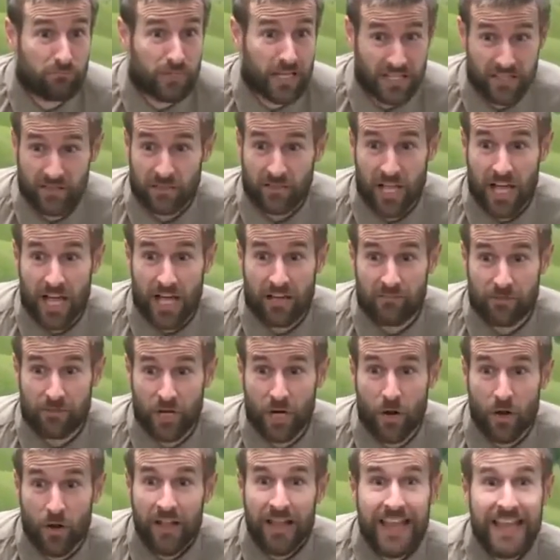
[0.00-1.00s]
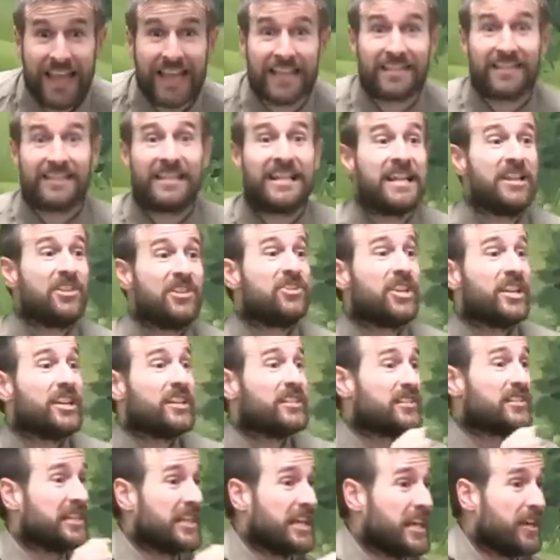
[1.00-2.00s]
He's alive. You know, his
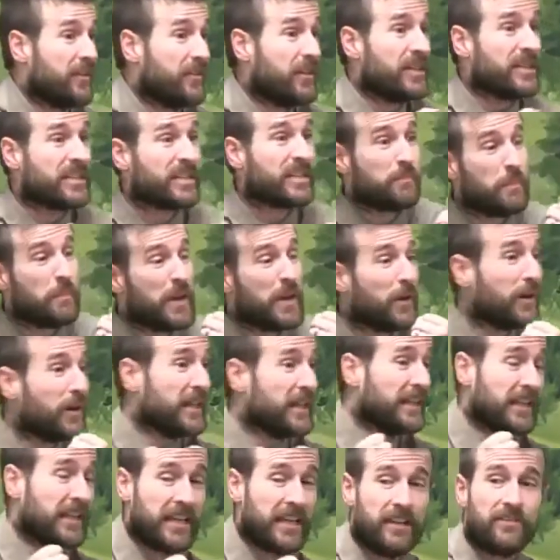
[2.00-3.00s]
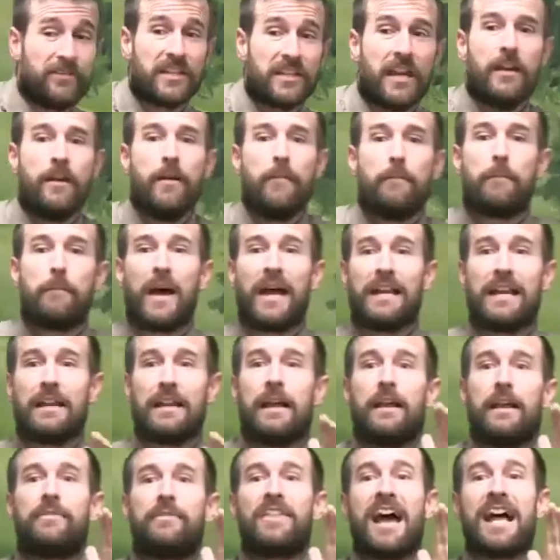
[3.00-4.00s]
teachings live, his spirit lives.
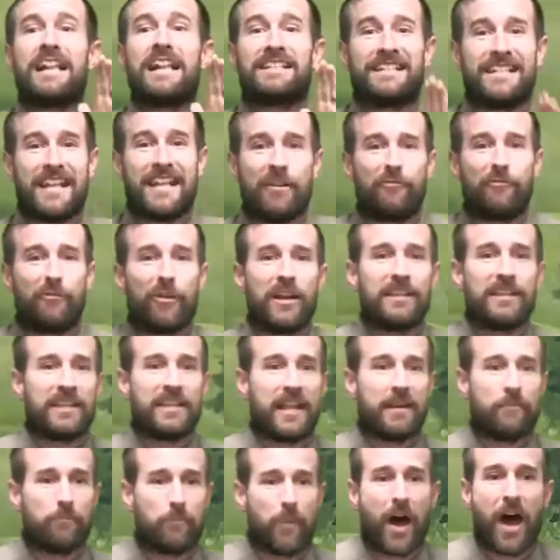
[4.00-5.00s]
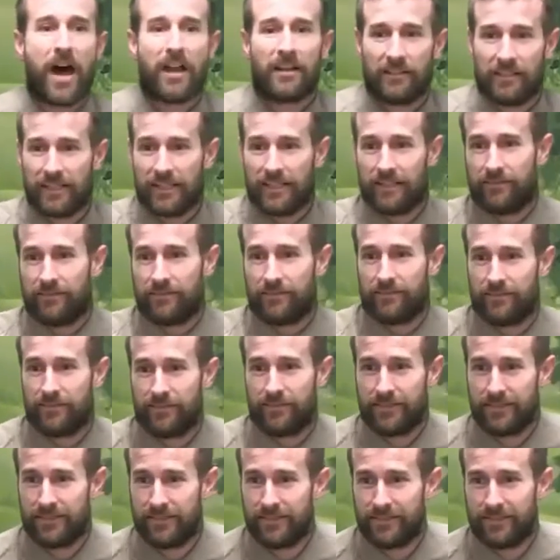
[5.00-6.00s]
But that's different than bodily
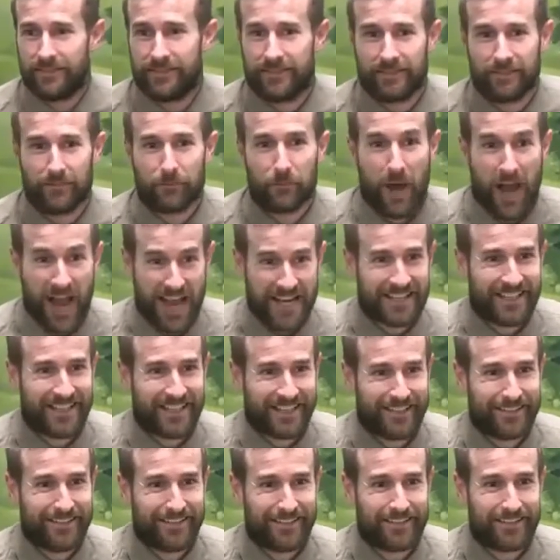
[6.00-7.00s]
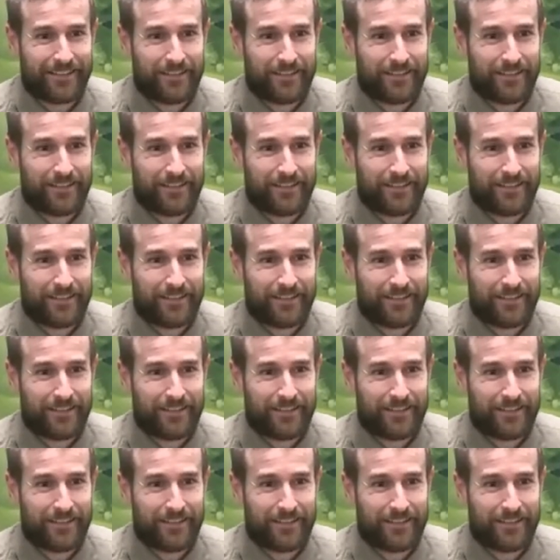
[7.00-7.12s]
rising.